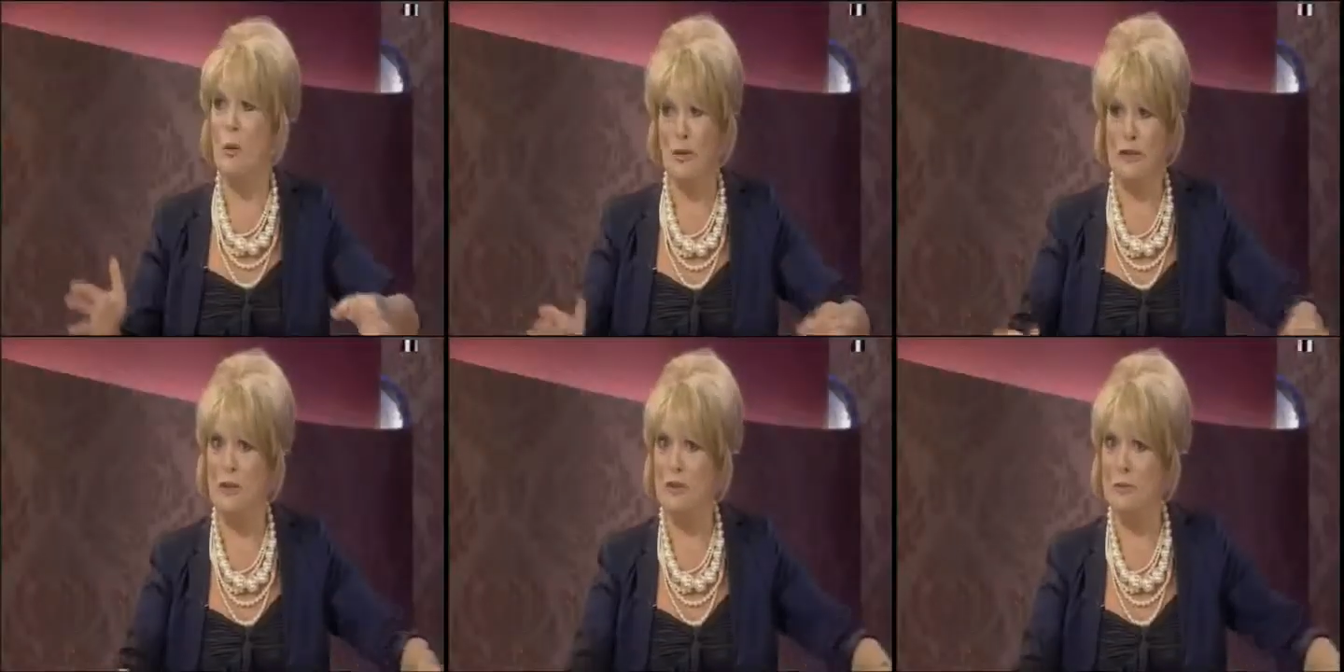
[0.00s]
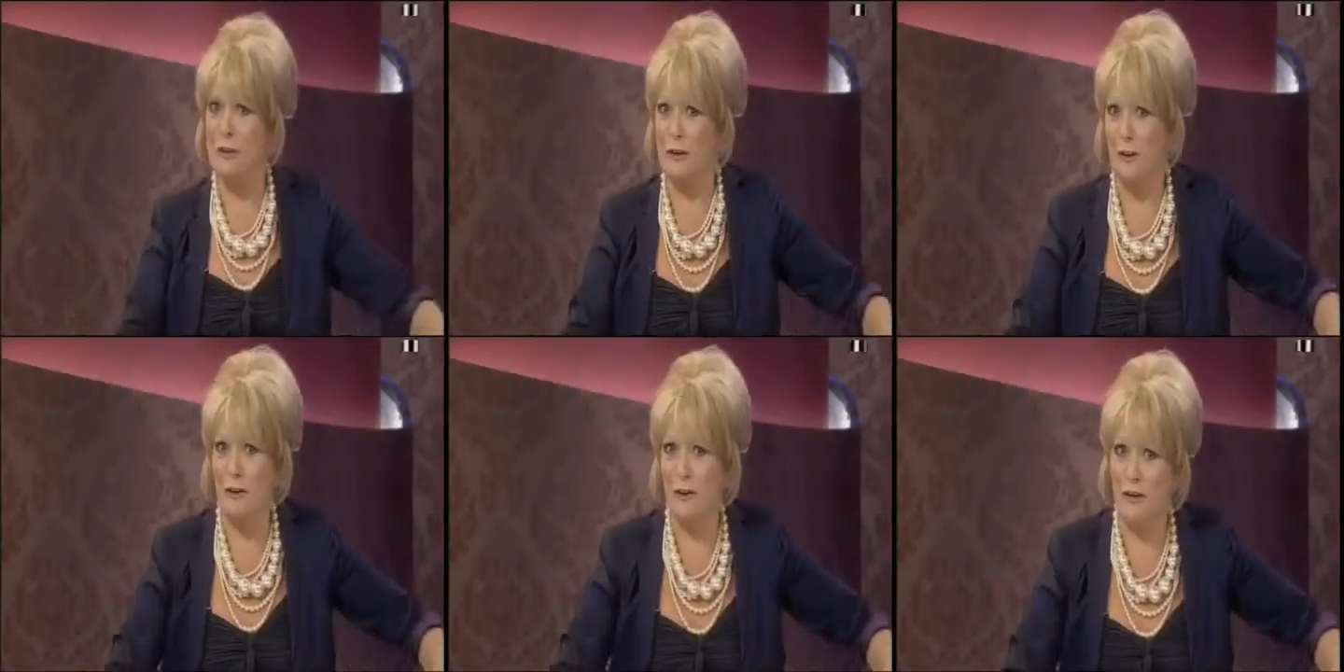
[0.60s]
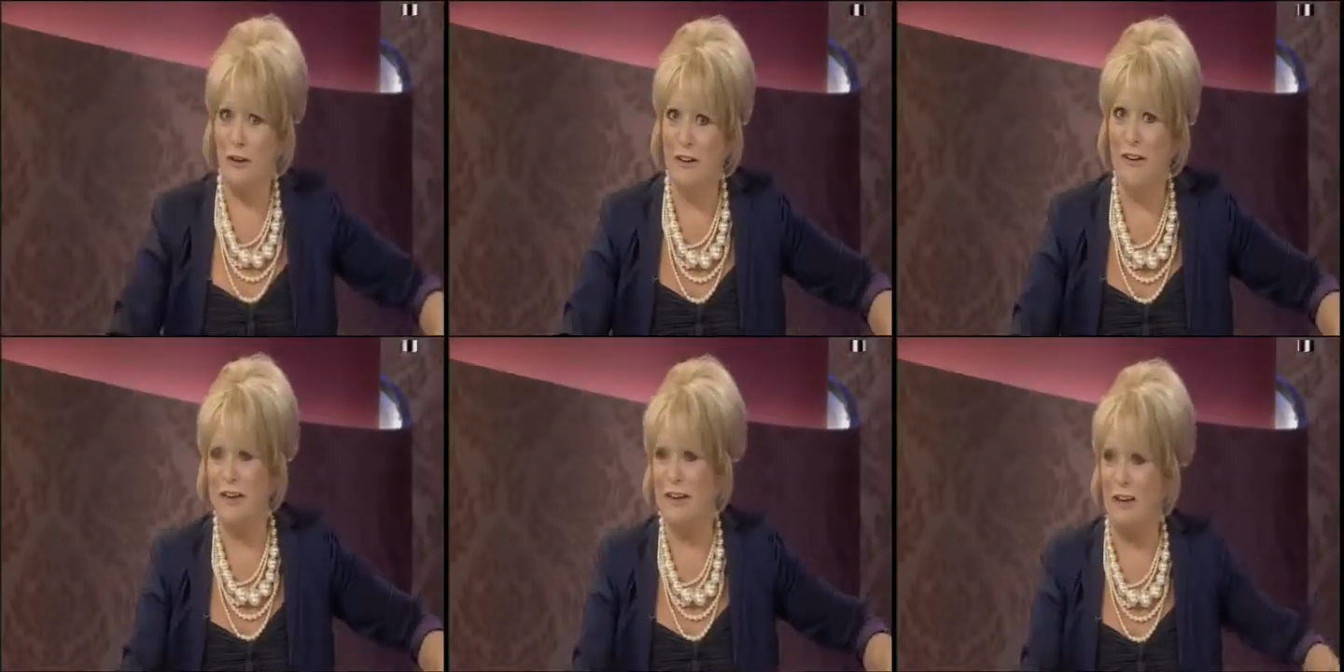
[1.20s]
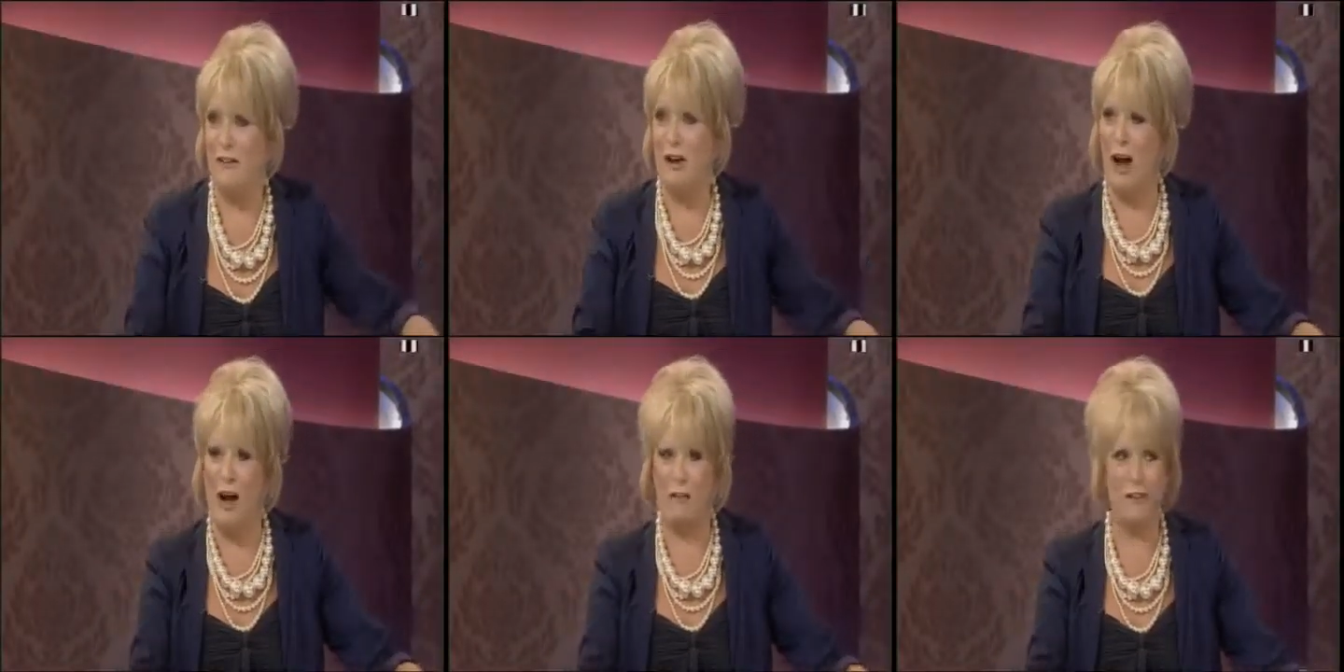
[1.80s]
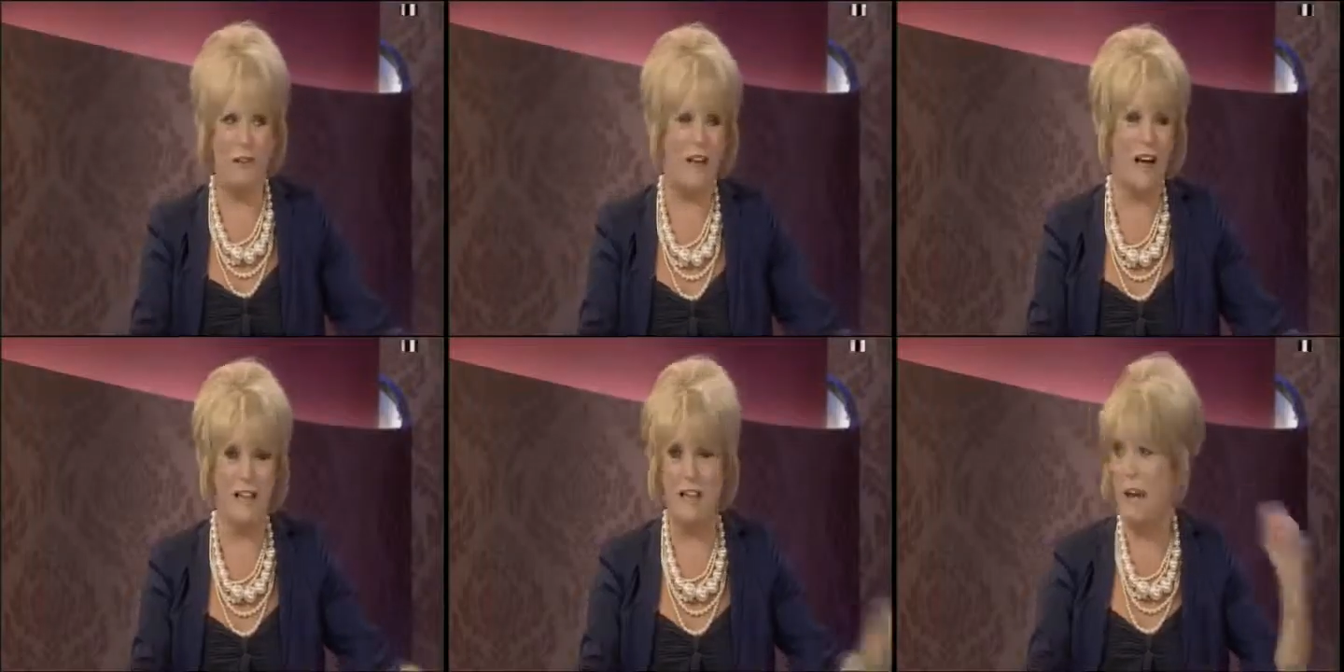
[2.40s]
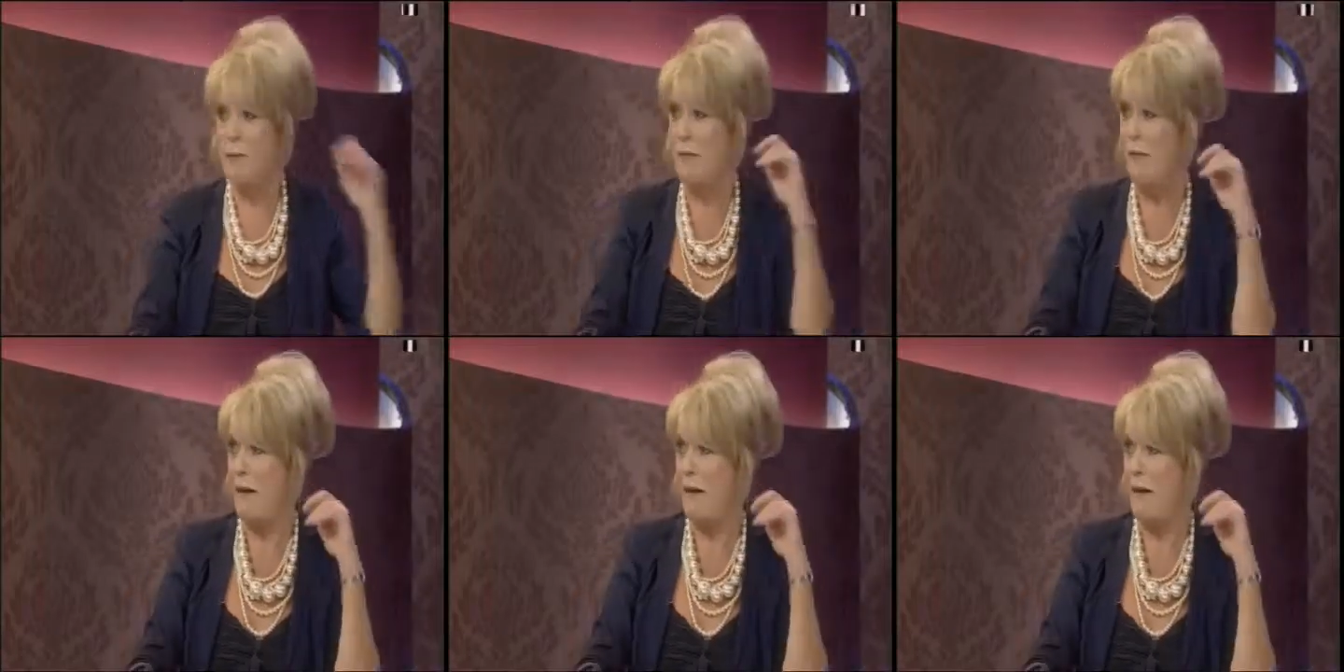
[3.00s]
wouldn't we all? Given half the chance, I'd be